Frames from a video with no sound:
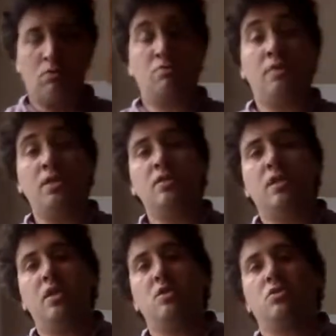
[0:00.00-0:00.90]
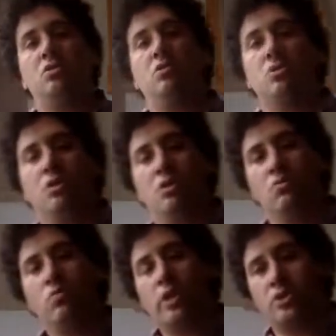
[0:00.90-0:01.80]
There's many cases
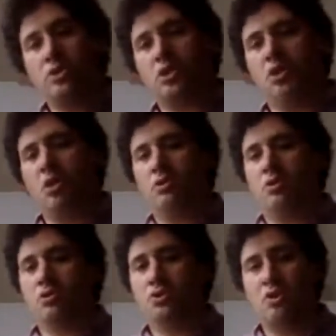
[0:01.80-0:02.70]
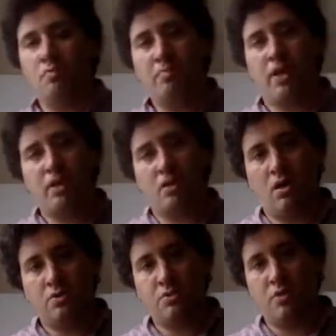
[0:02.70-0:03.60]
in which there's some
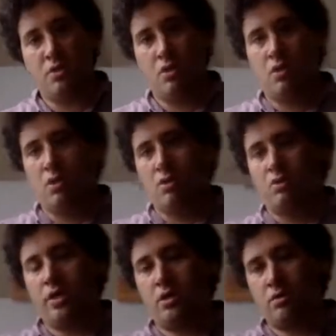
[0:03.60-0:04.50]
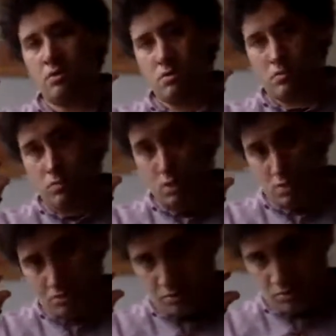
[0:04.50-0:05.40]
payoff that
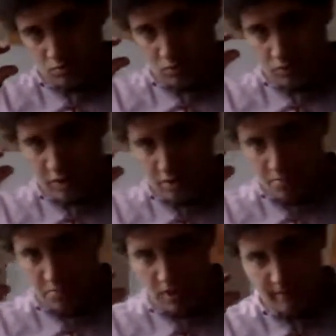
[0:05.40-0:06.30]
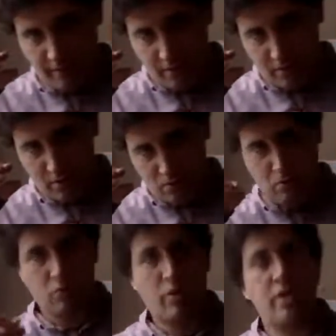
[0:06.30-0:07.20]
yields greater profit
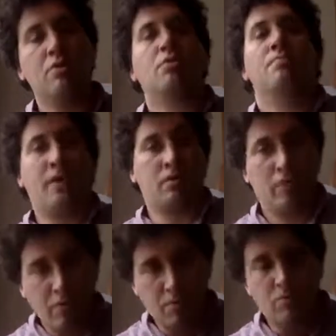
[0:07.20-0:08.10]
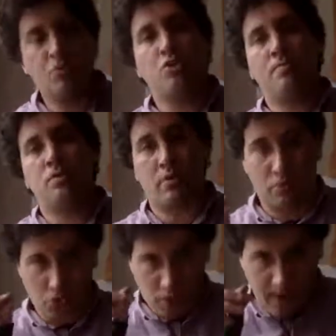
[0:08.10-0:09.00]
or there's
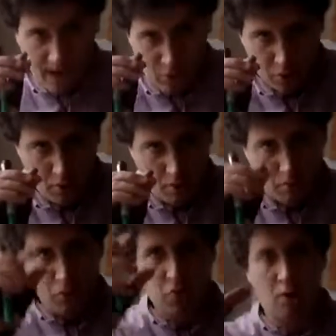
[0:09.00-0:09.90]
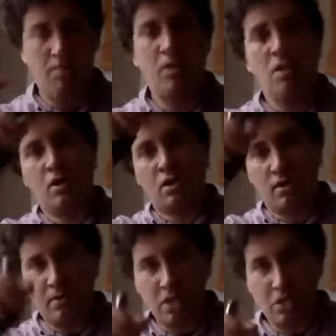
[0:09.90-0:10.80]
some outcome, there's some
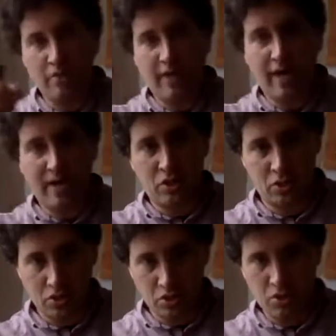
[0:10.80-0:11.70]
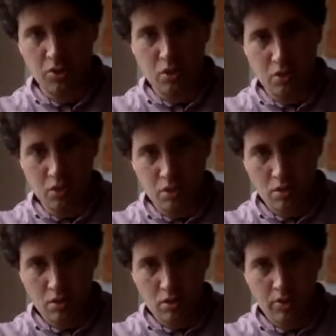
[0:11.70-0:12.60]
combination of actions
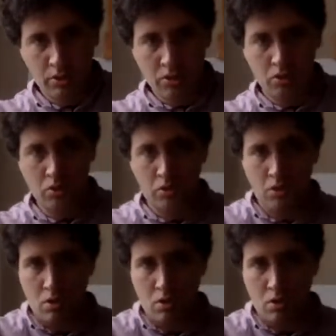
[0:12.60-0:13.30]
that leads